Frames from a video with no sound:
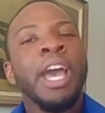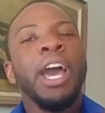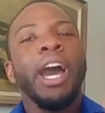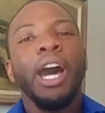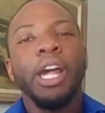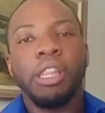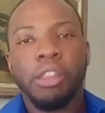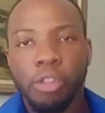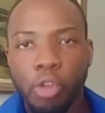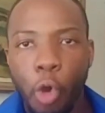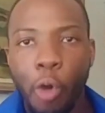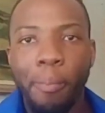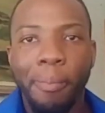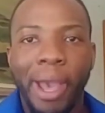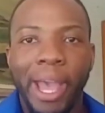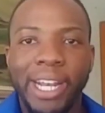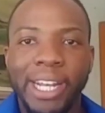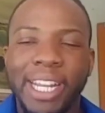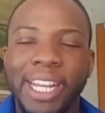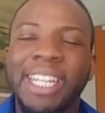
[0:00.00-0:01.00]
a sole
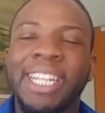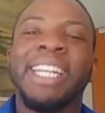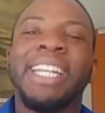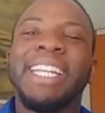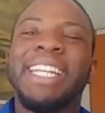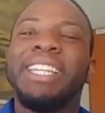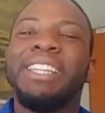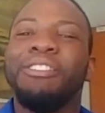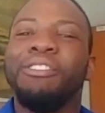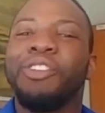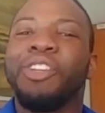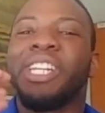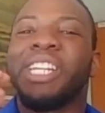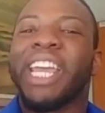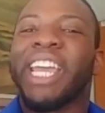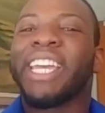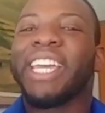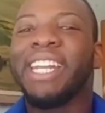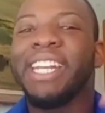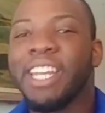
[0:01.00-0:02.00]
mandate needs you to
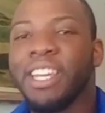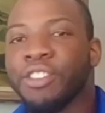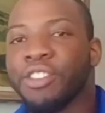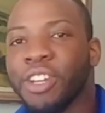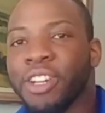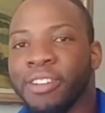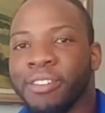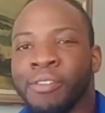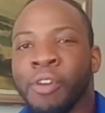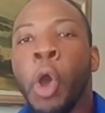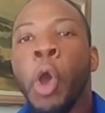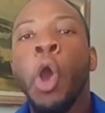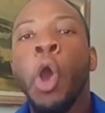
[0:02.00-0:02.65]
take initiative